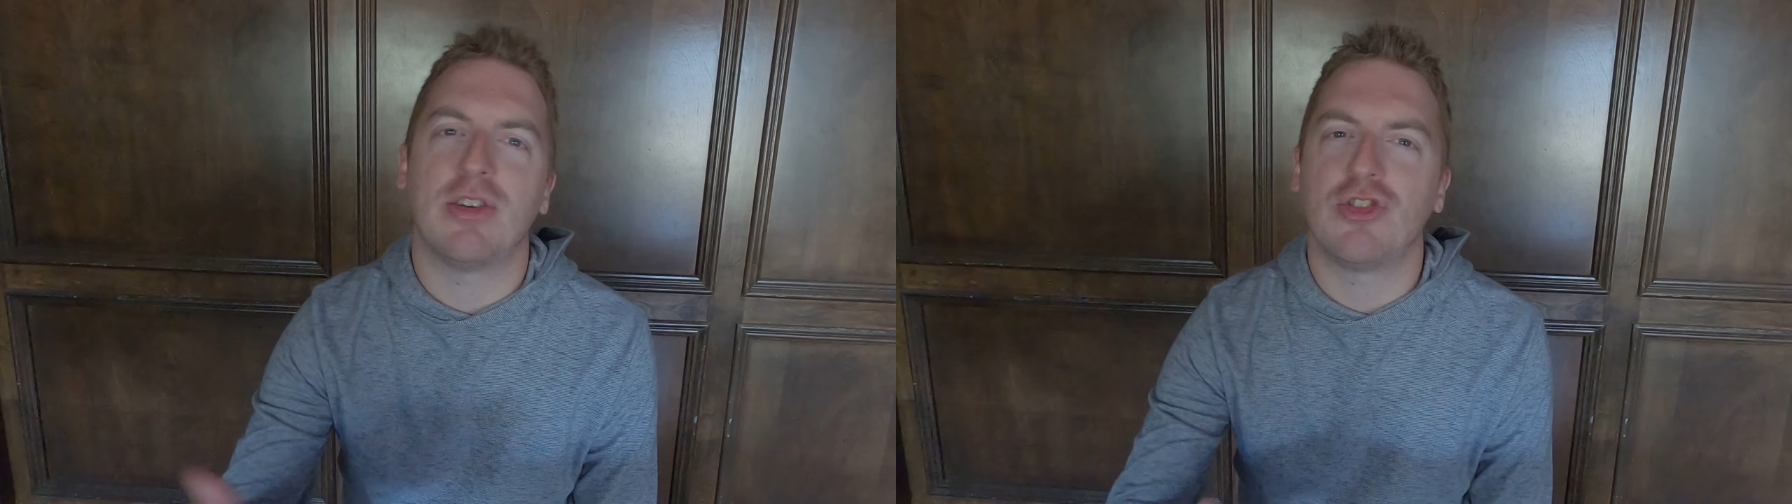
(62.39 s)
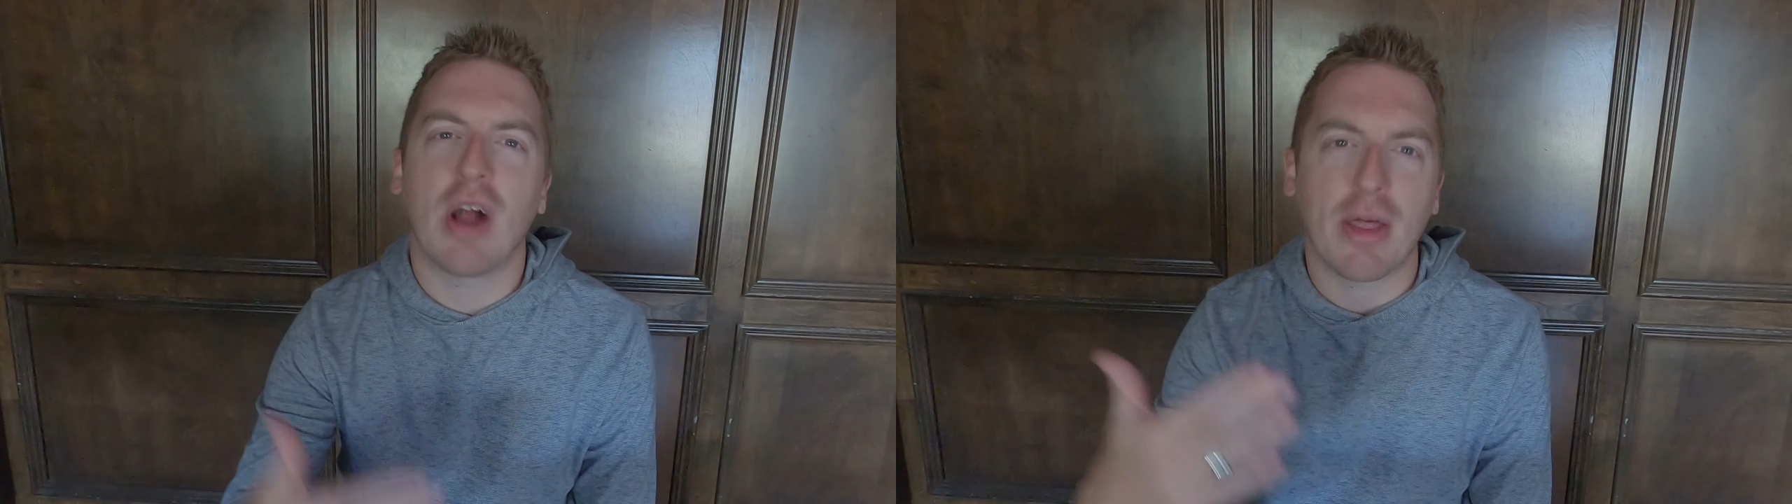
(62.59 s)

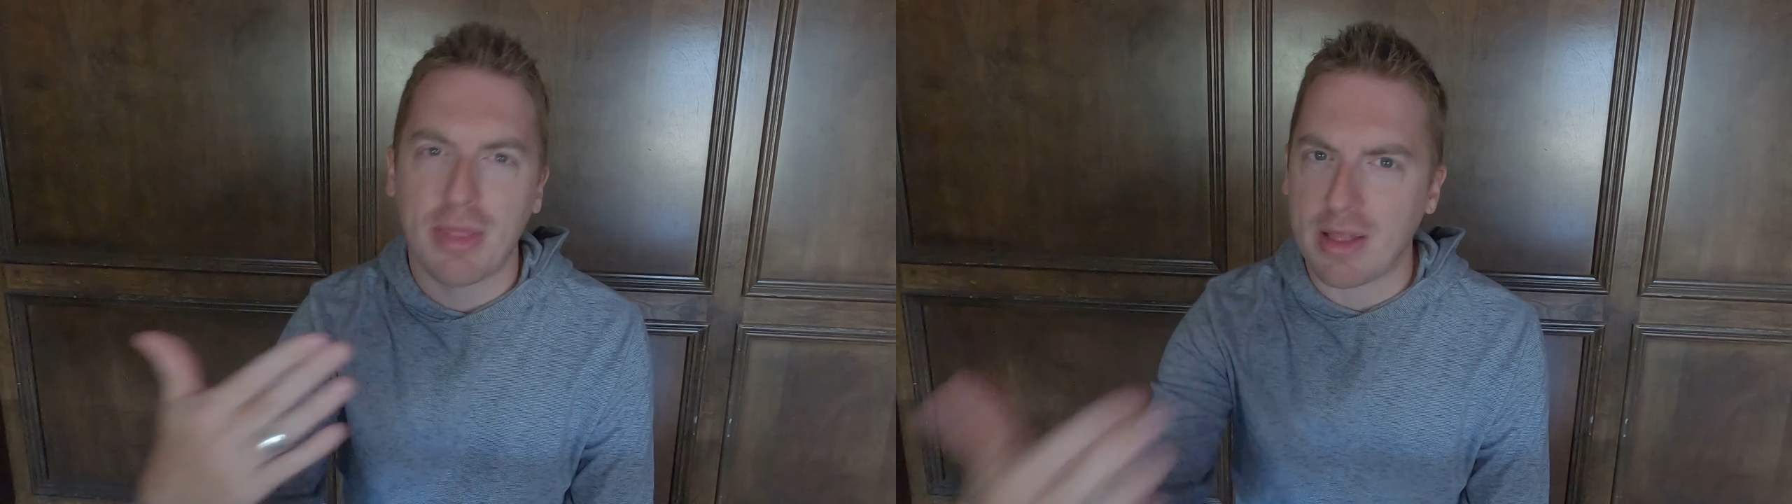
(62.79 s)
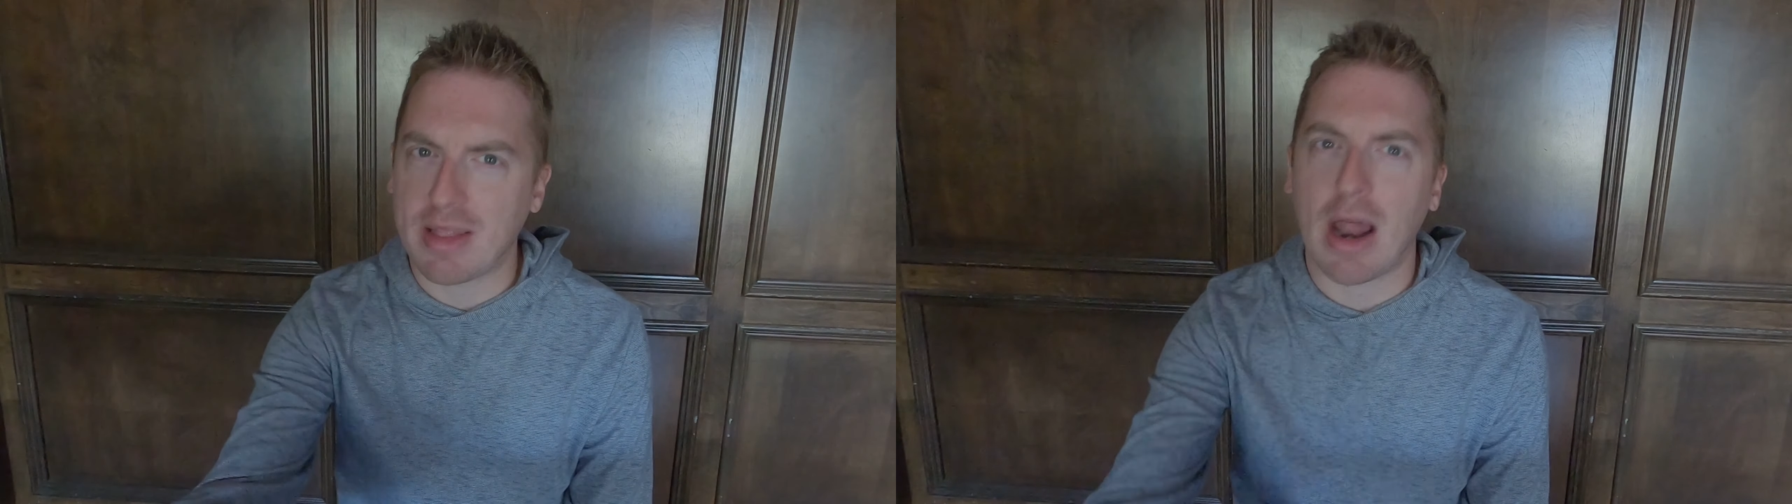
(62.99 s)
Did you not
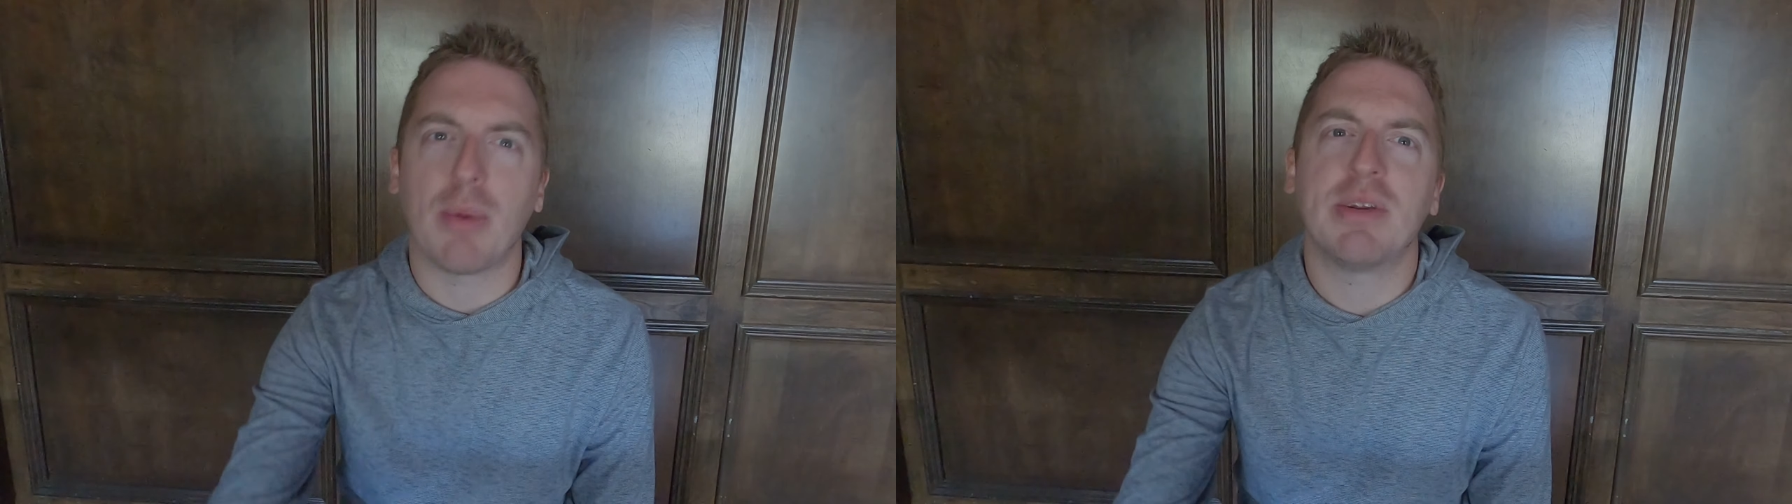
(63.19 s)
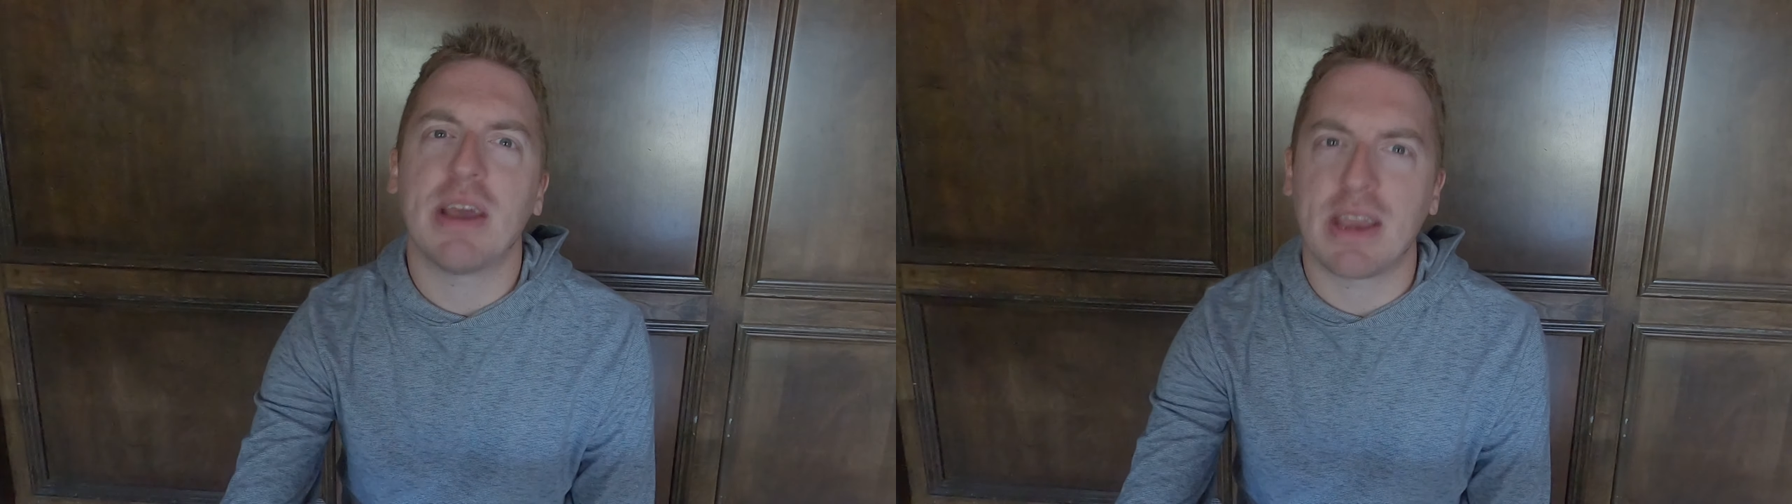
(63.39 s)
think that I
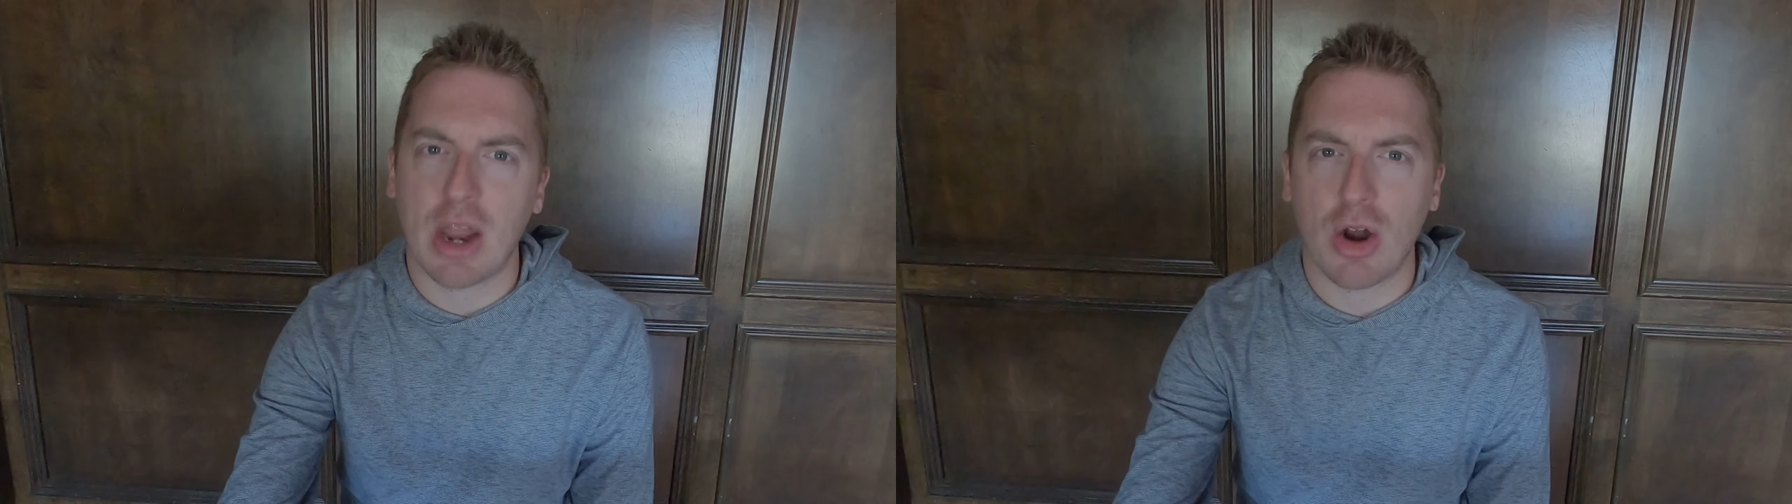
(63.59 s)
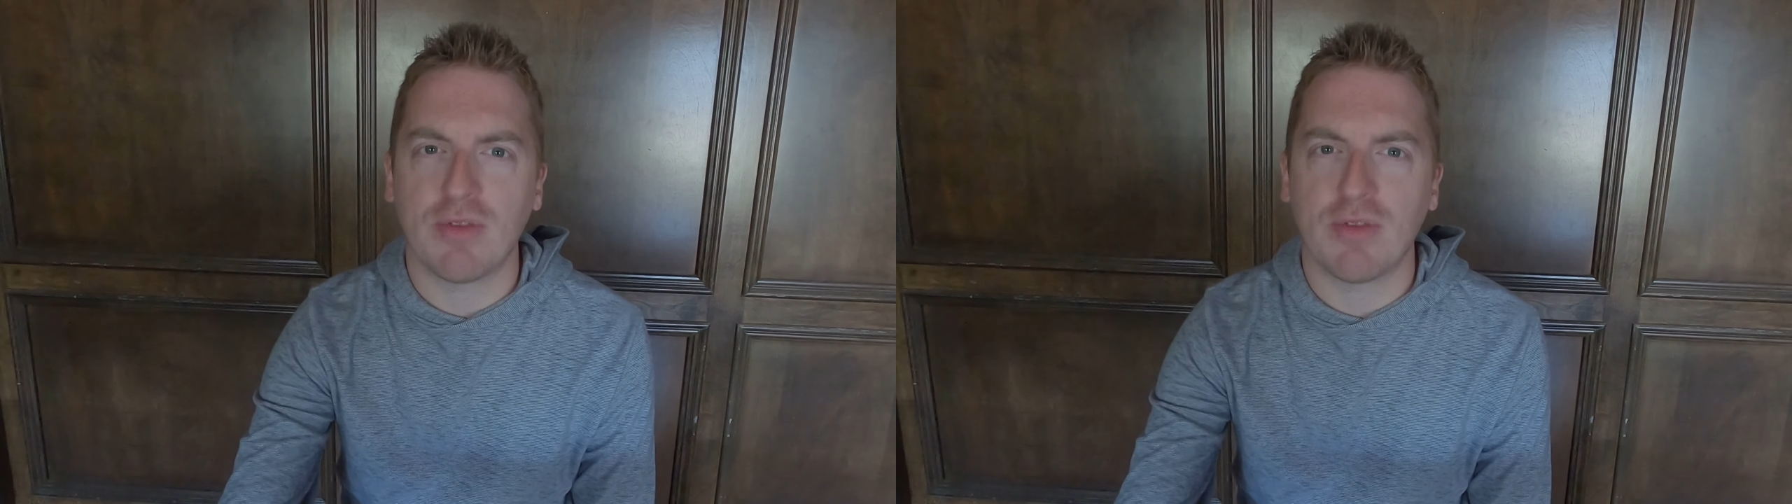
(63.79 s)
would take care